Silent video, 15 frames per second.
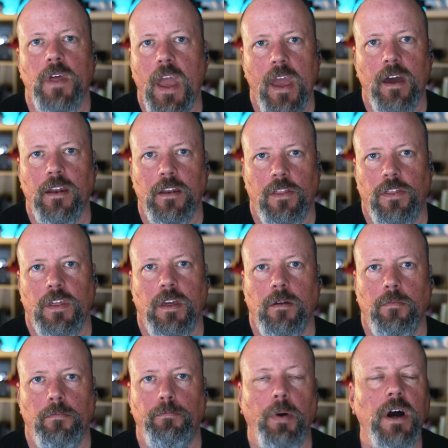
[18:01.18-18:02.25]
And
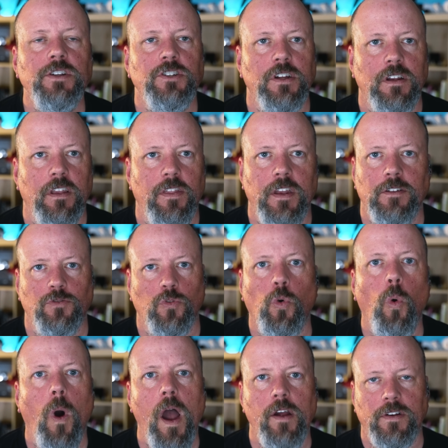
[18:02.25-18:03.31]
the budget that is
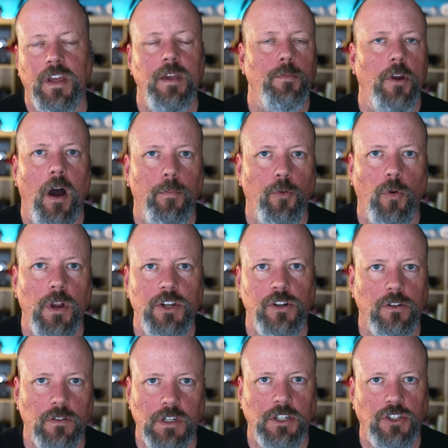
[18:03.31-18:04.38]
required to keep it
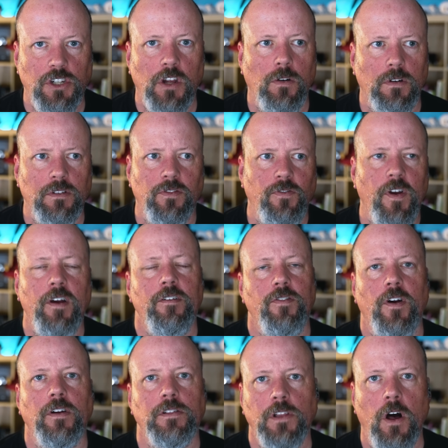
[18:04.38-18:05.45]
operational each year is very,
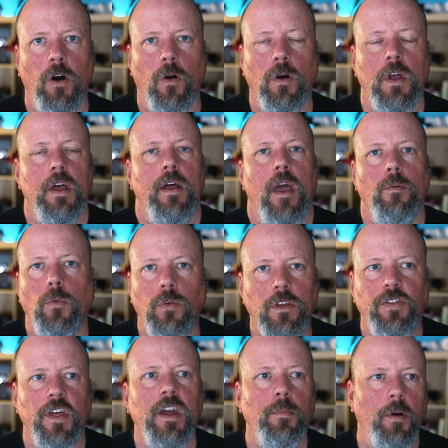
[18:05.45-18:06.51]
very low. And when we
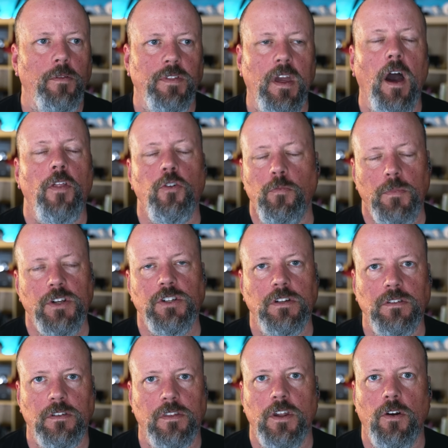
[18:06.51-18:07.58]
think about the other
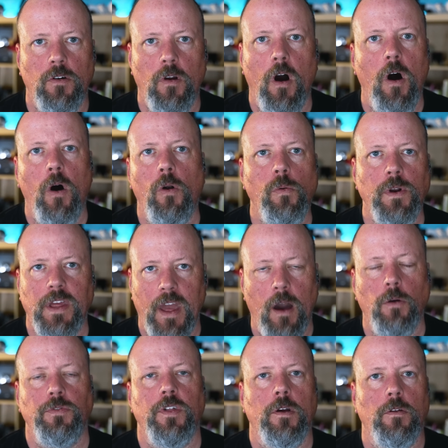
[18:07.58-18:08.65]
missions that are already
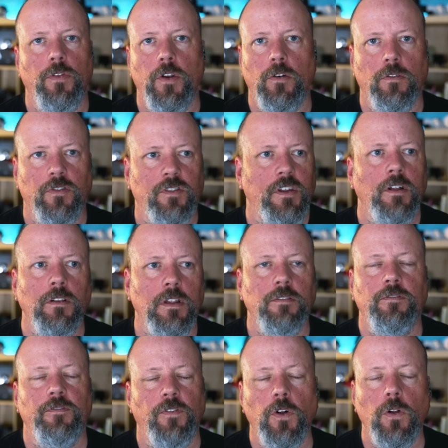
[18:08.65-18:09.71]
out there, they're still in
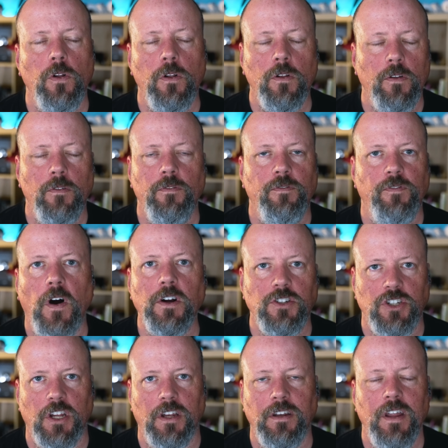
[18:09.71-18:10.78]
full
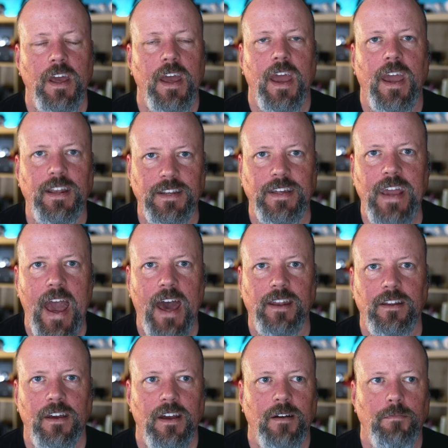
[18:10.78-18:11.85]
function. And
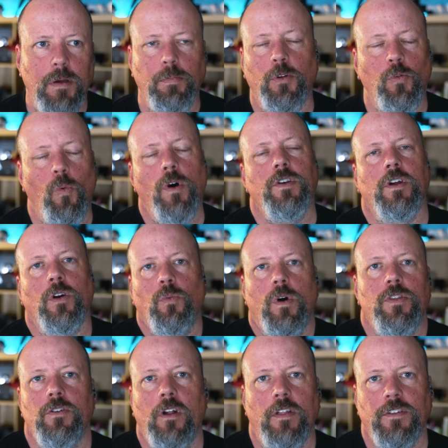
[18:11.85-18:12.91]
yet people are wondering
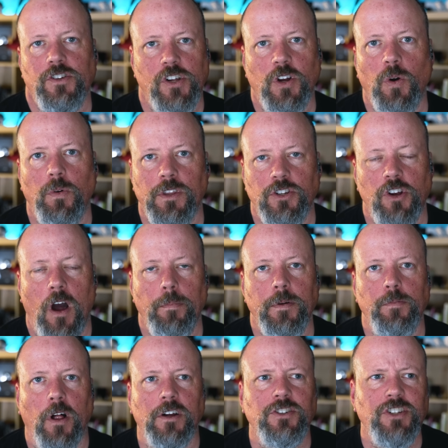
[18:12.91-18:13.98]
whether or not they should go on the
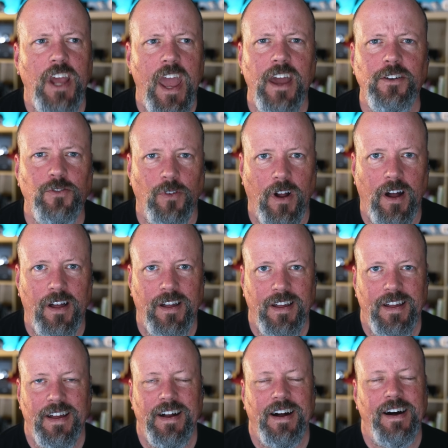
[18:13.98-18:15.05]
chopping block. Chandra,
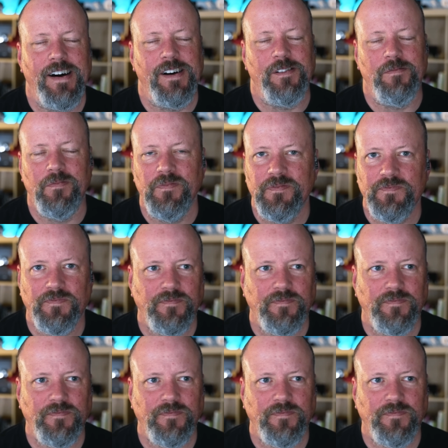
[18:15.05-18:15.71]
um,